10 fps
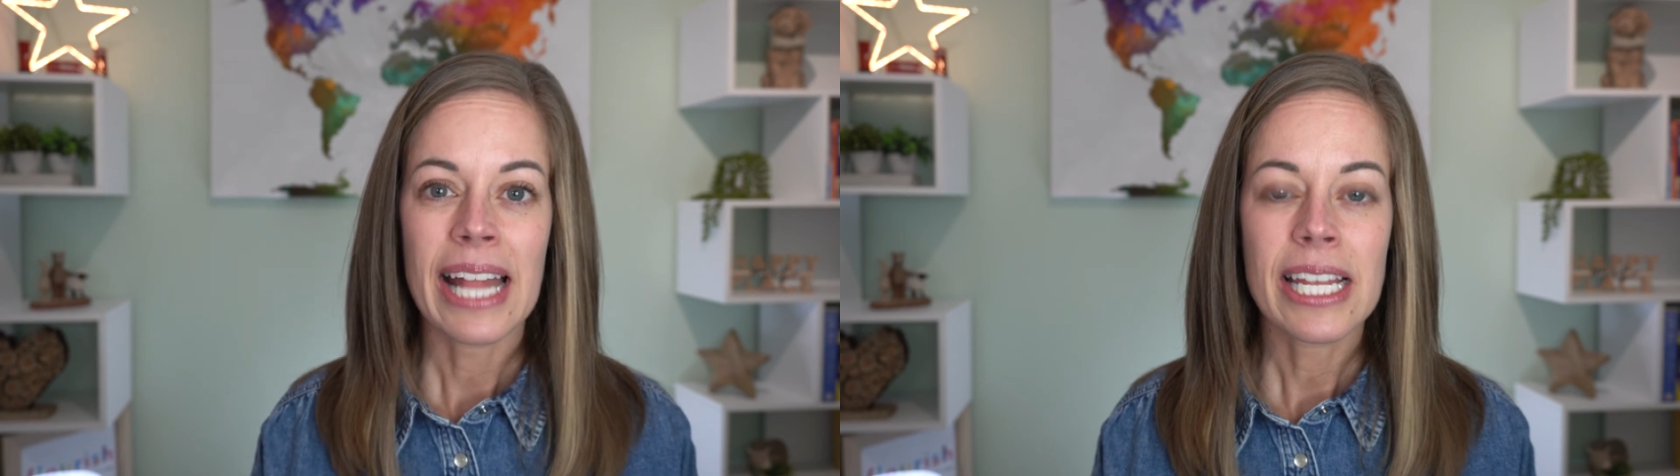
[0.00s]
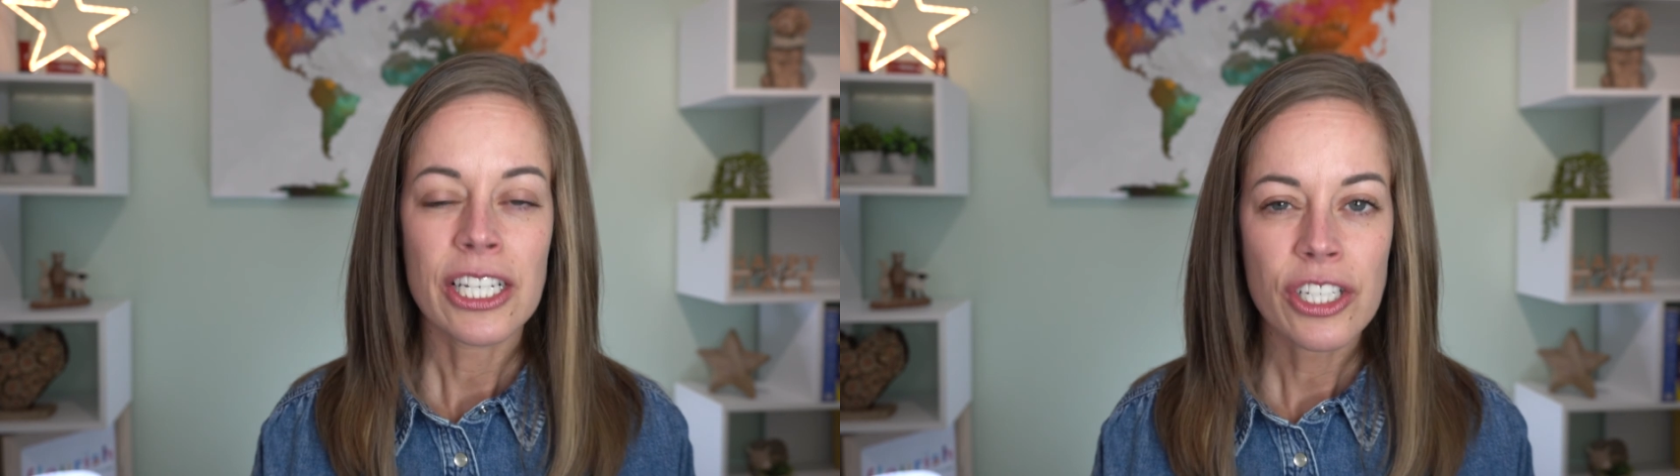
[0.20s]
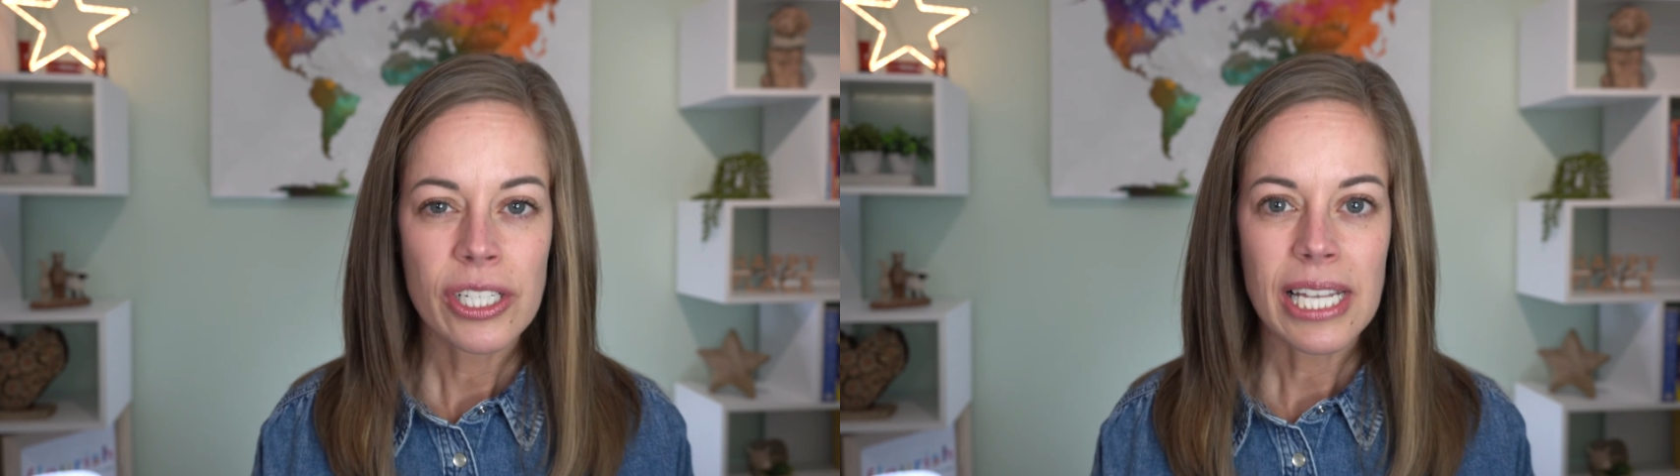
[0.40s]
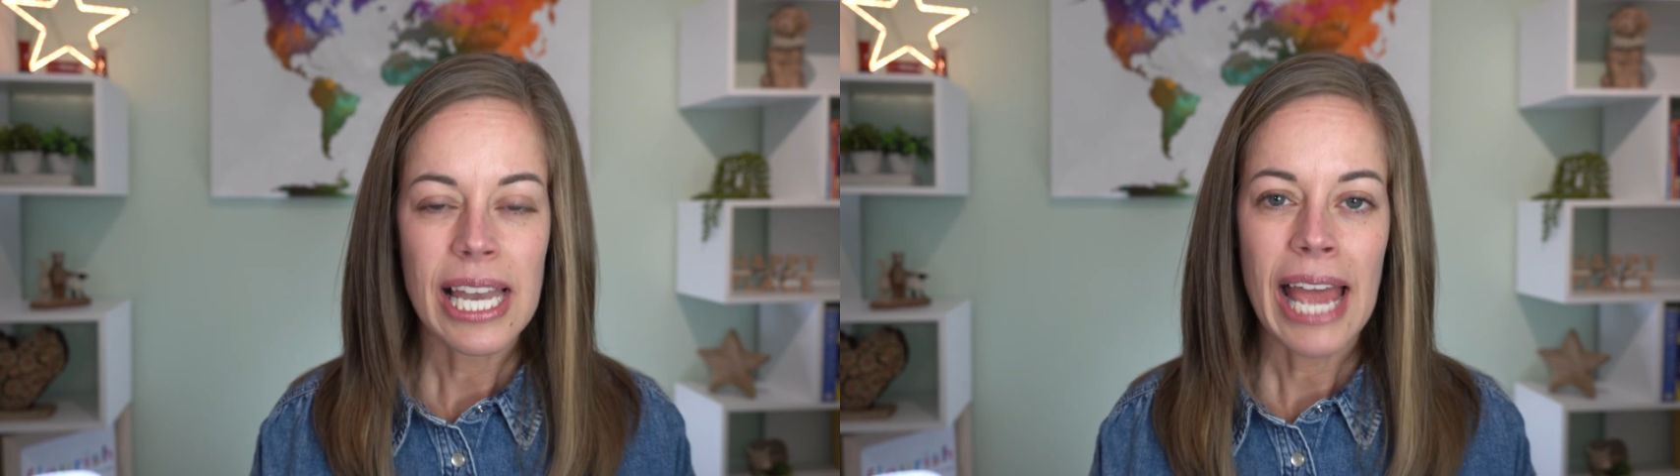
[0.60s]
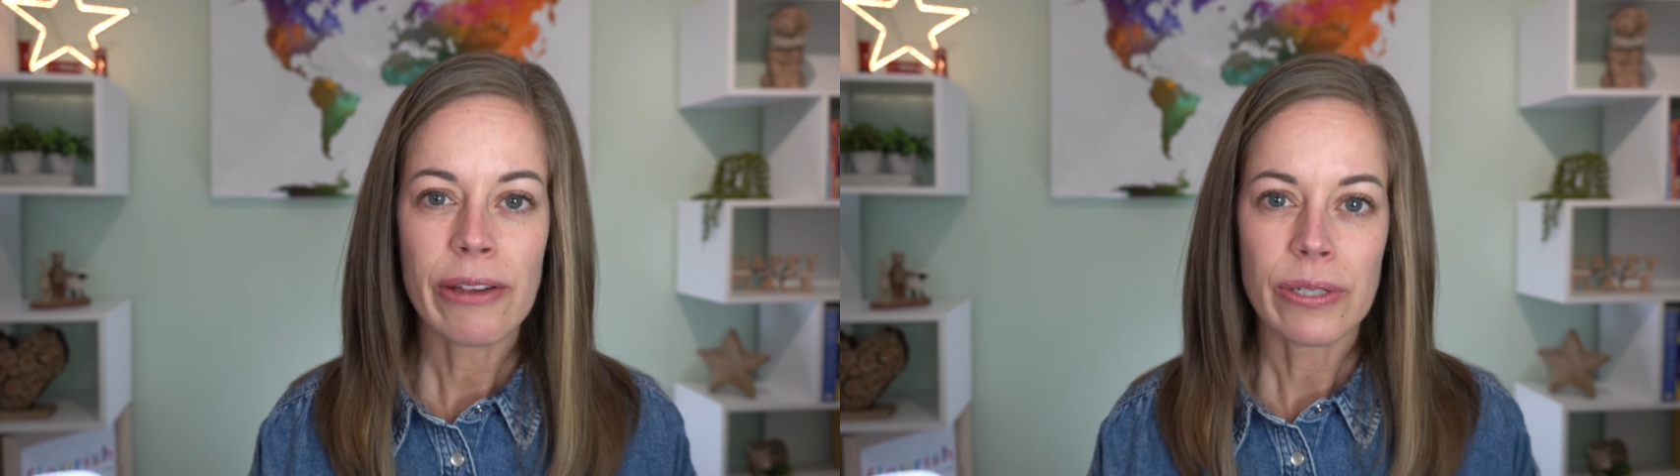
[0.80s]
and then just
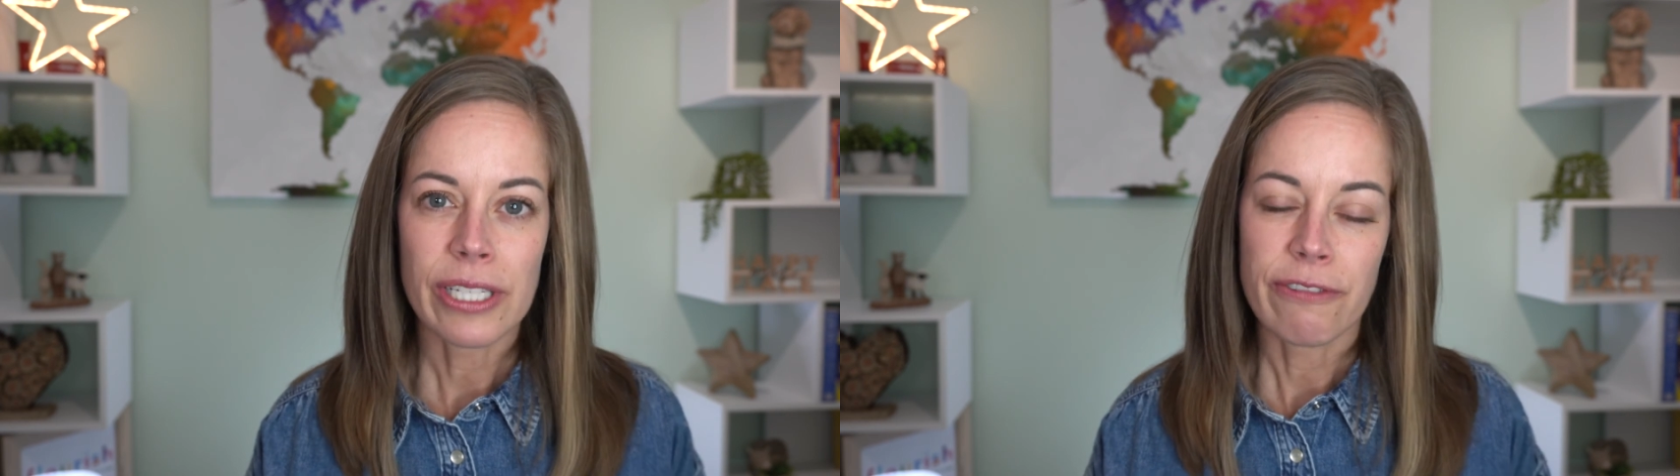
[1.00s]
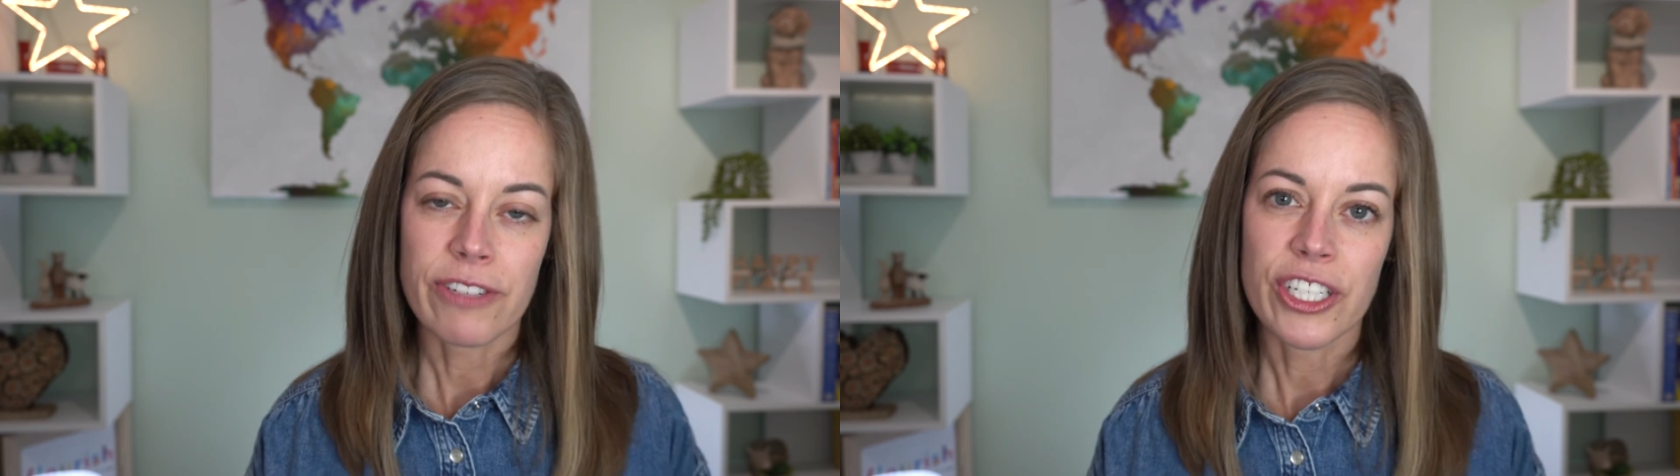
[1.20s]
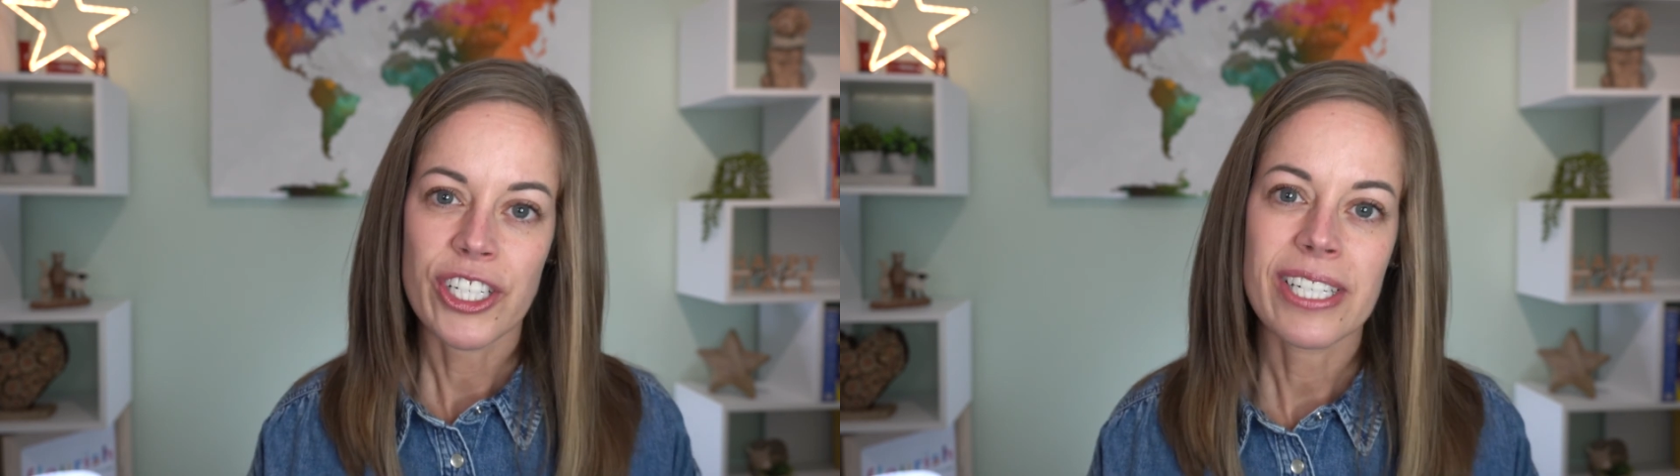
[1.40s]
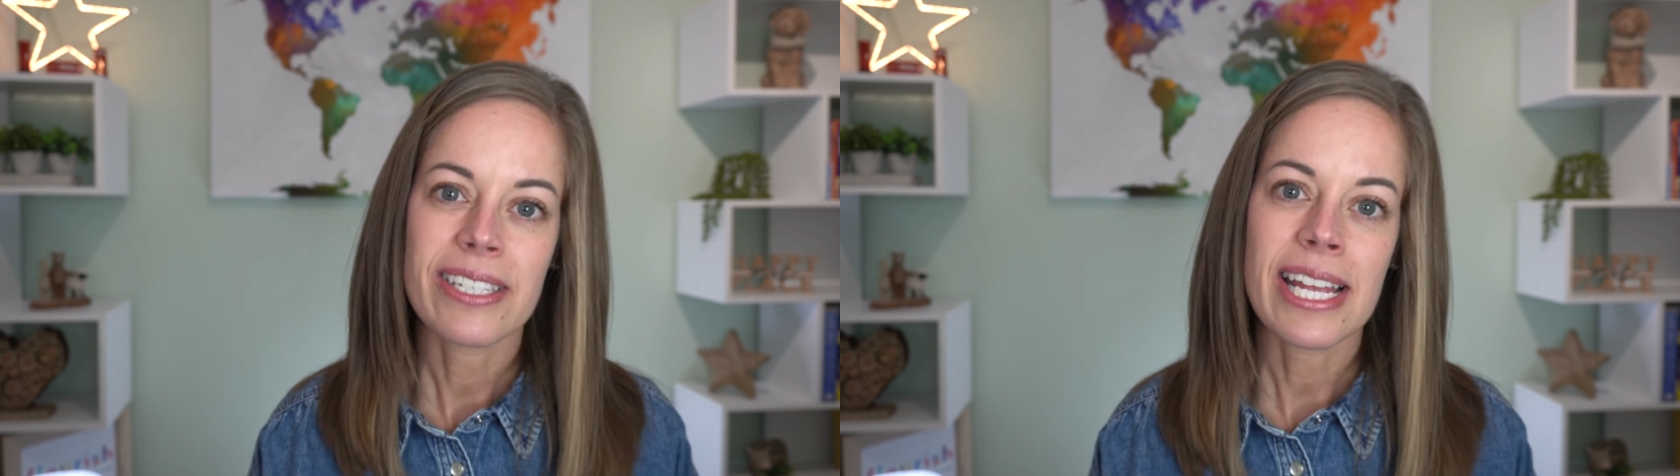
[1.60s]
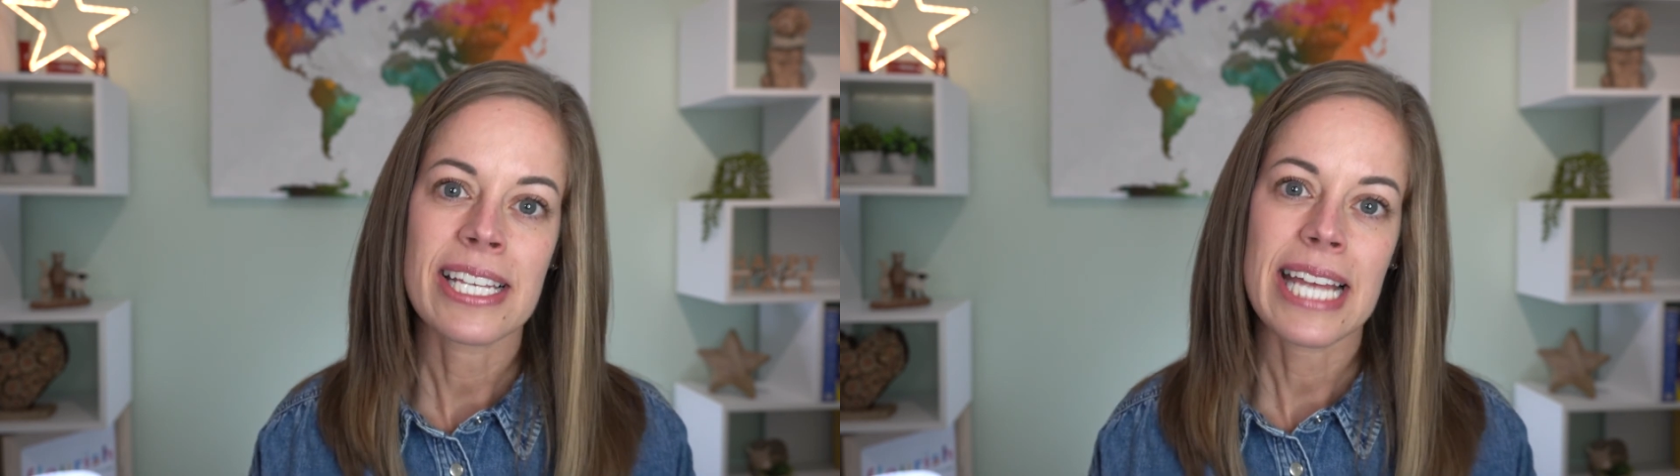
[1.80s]
allow yourself to
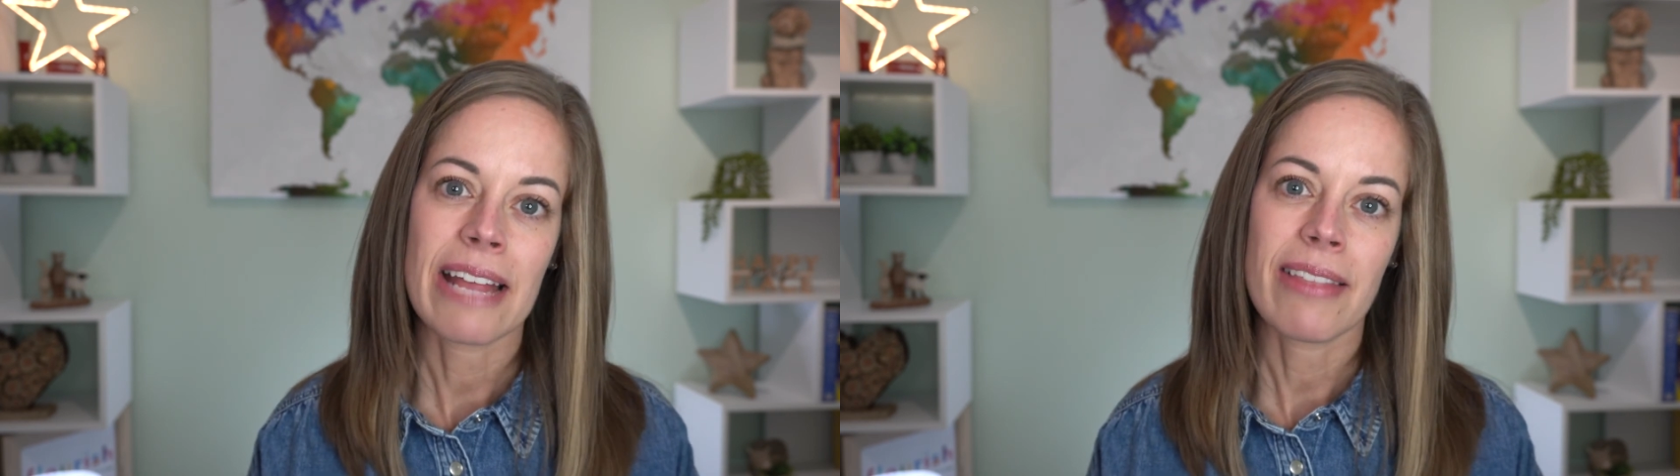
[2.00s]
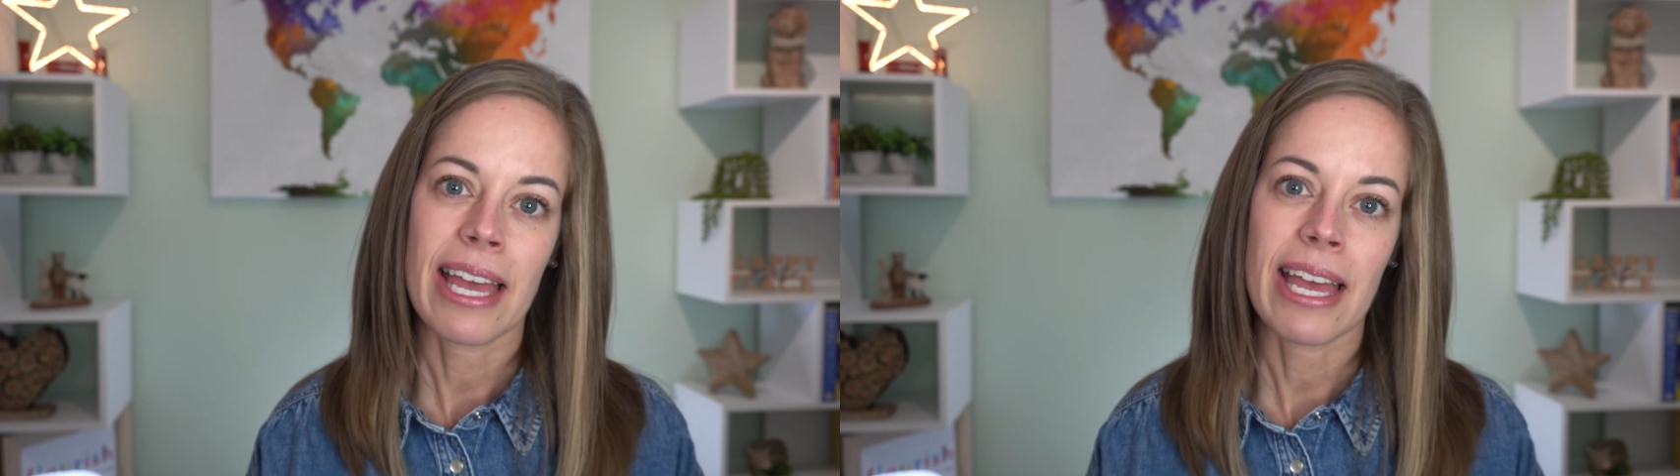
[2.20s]
just send out